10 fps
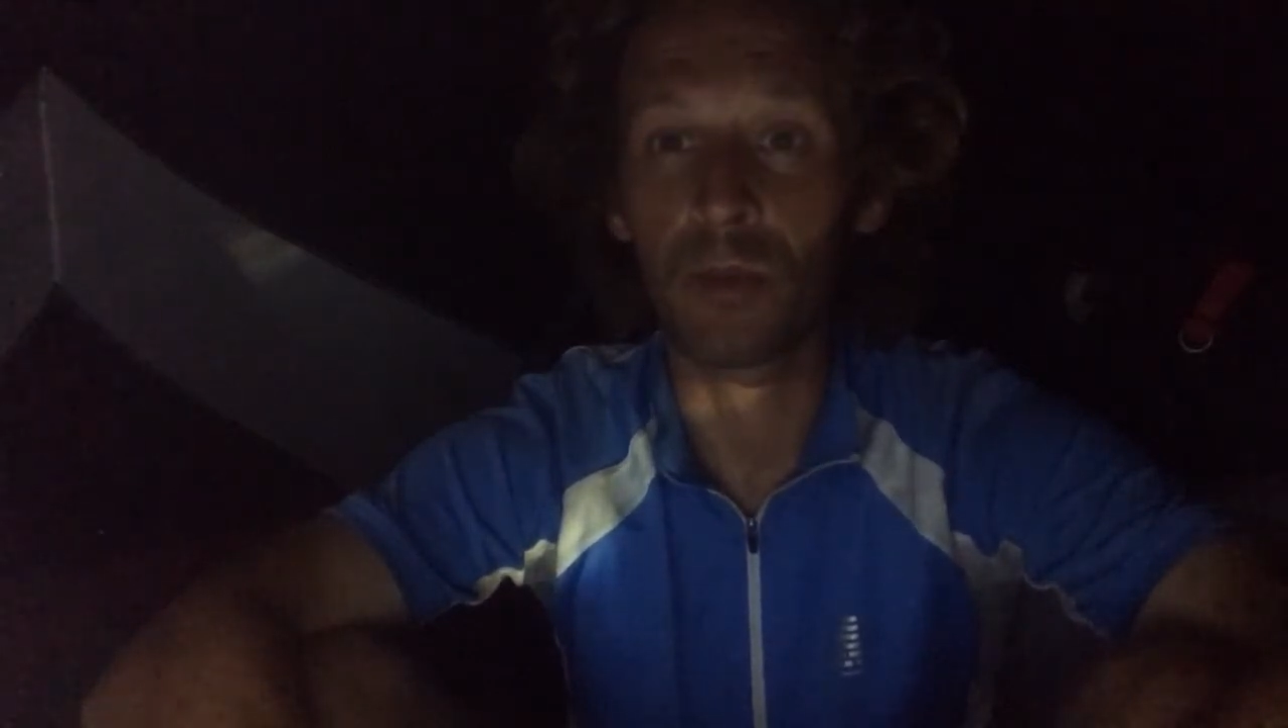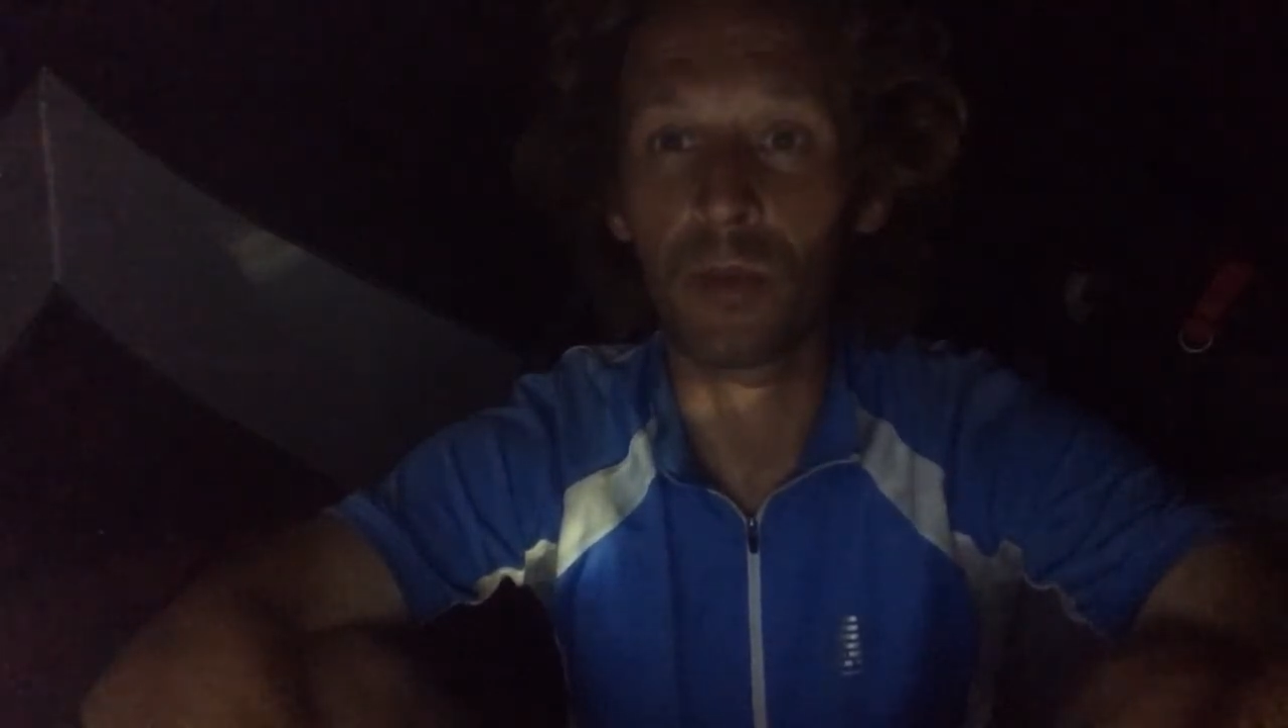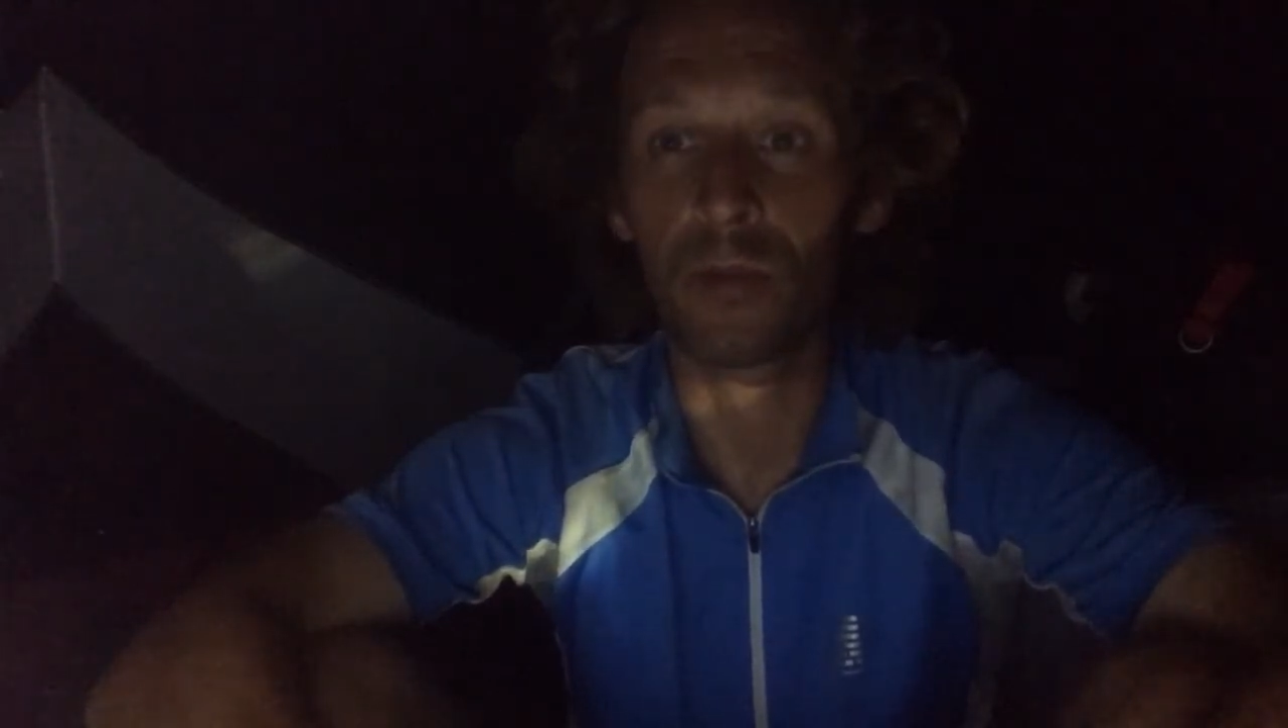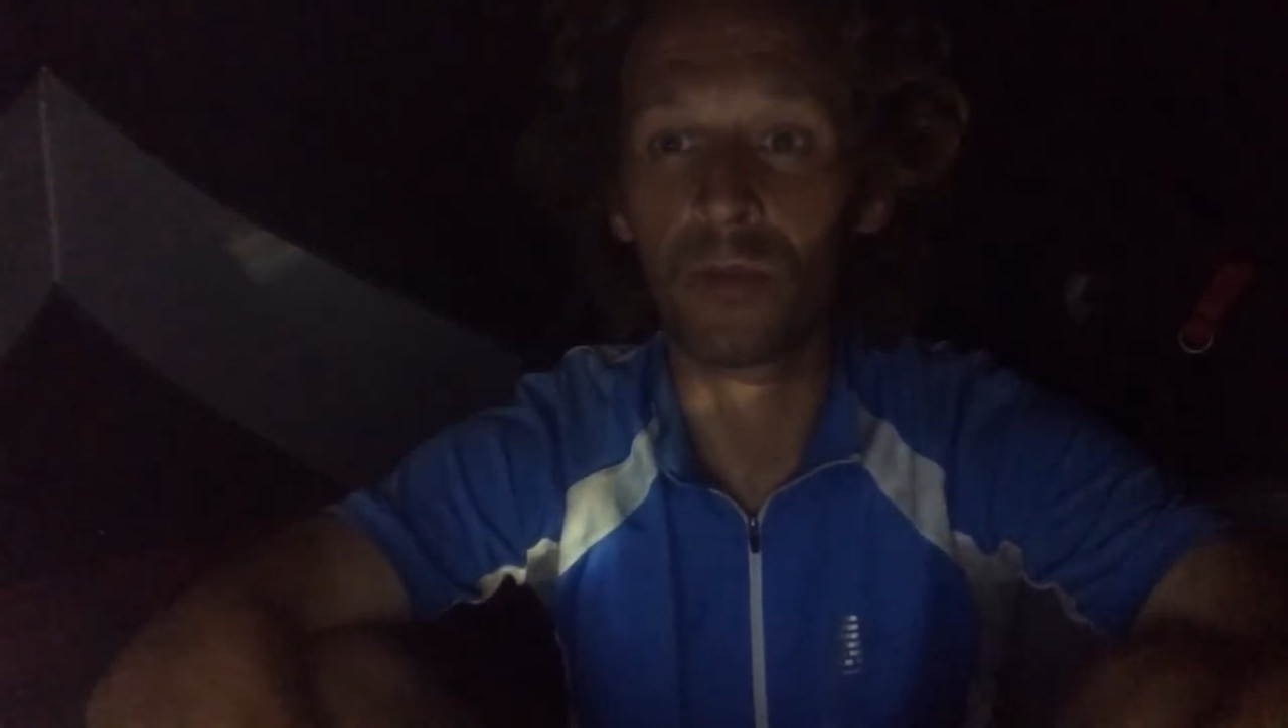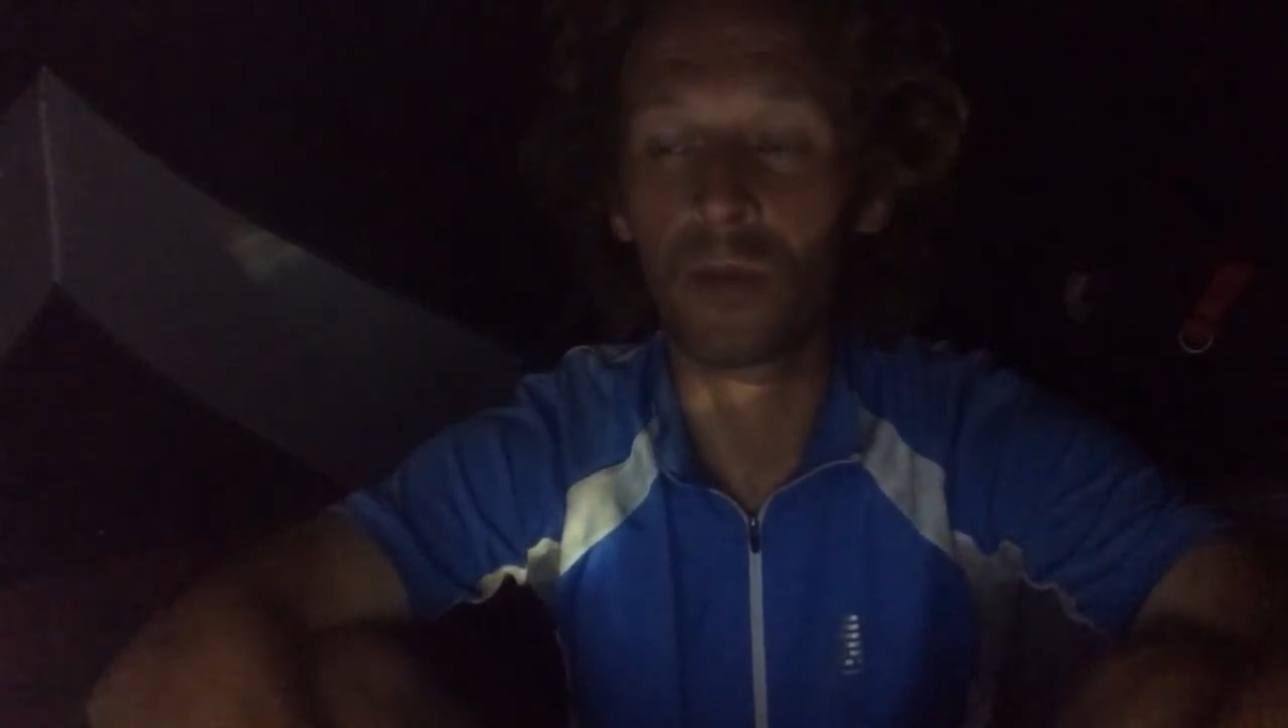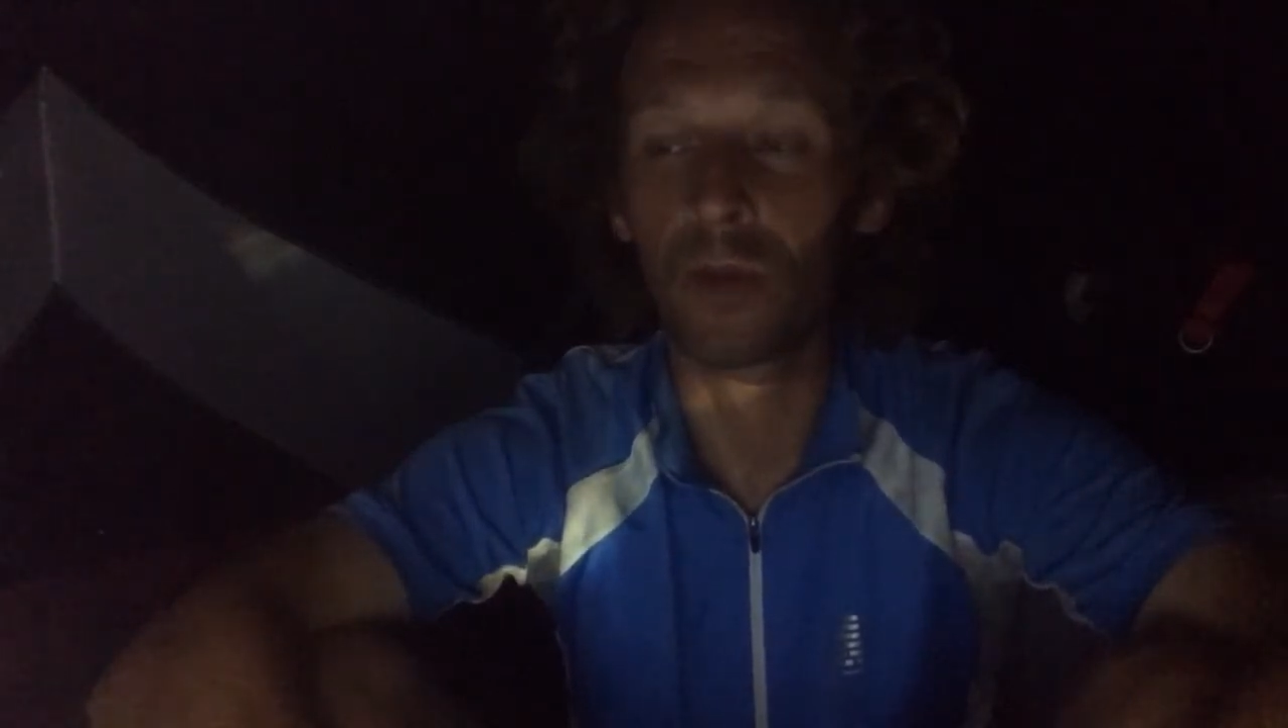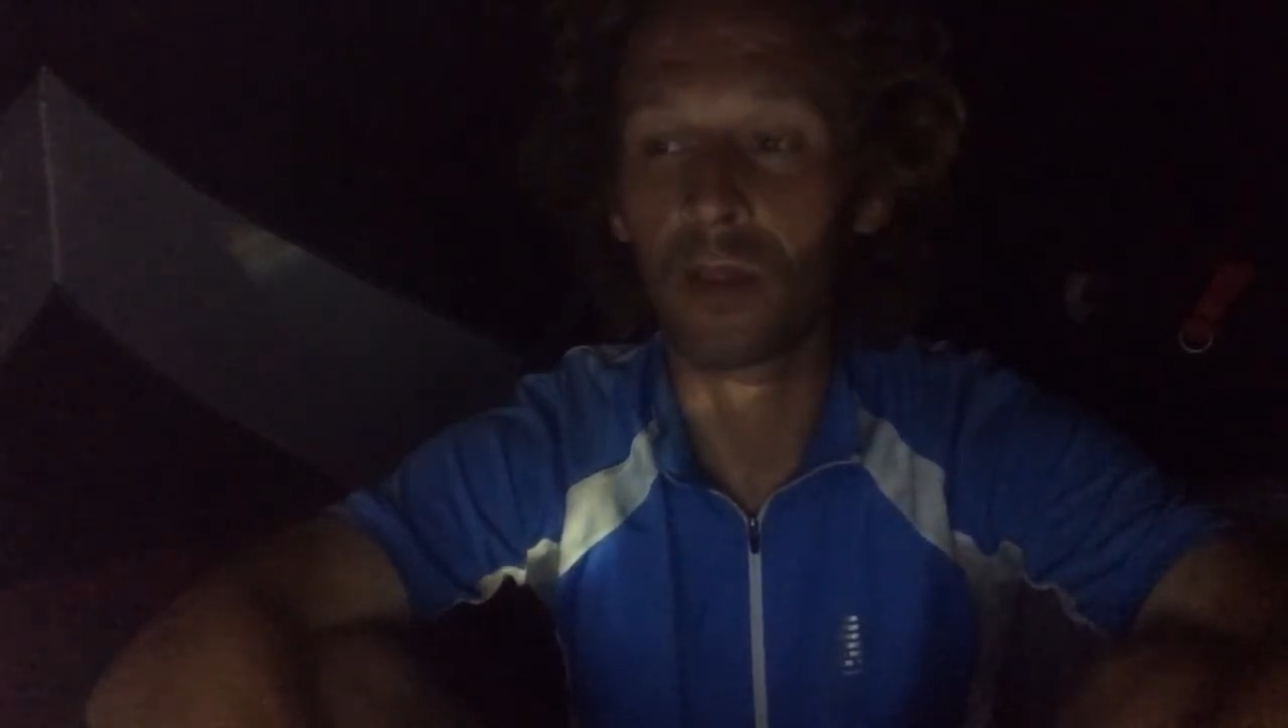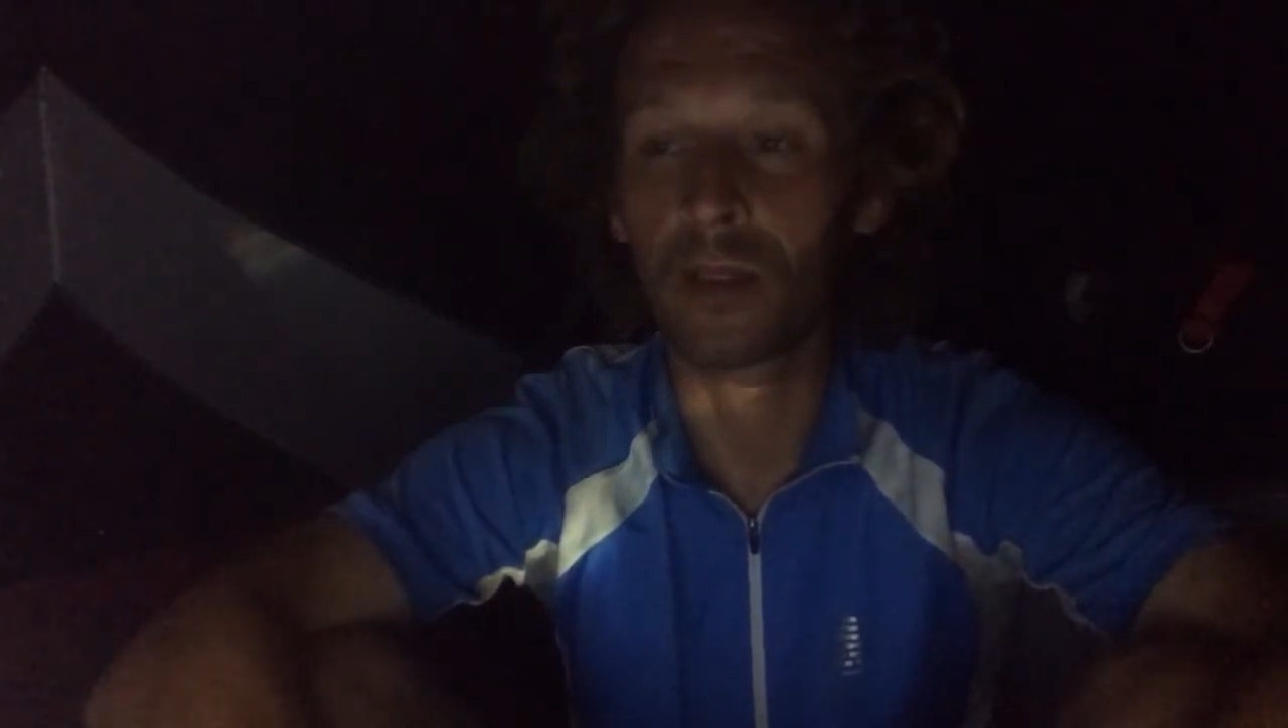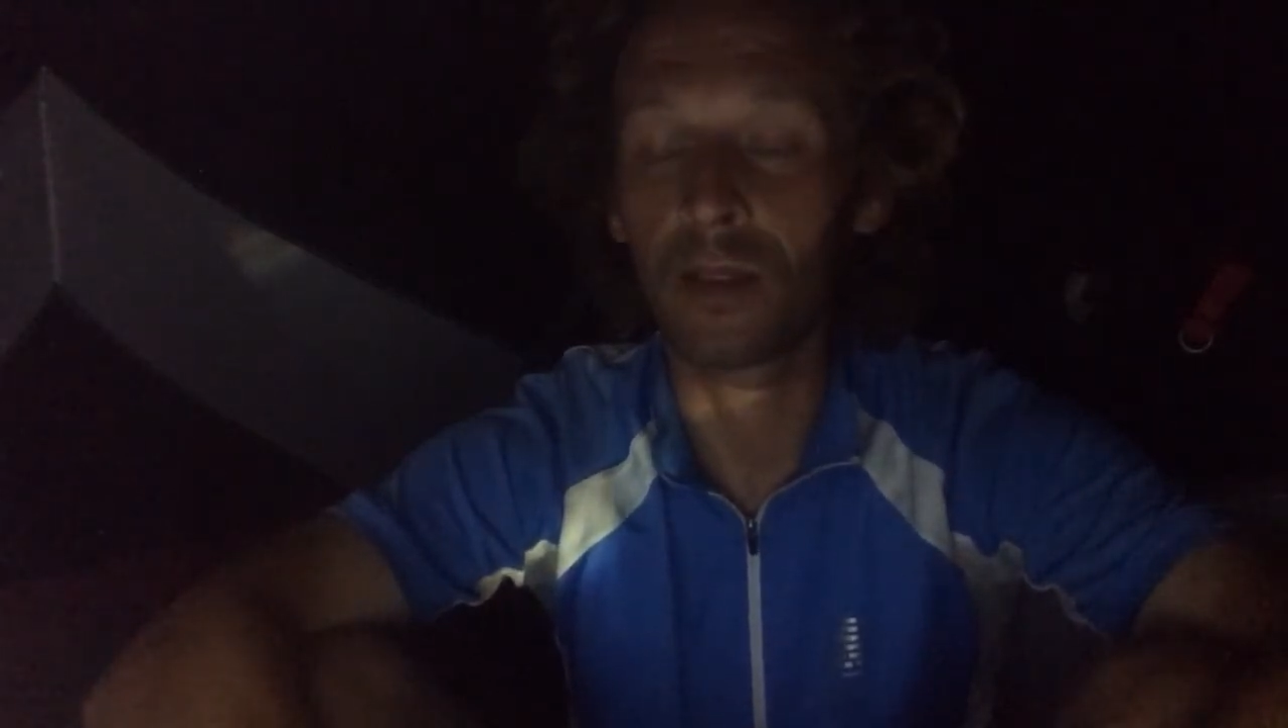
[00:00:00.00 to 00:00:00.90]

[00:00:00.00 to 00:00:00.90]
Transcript: beautiful ride,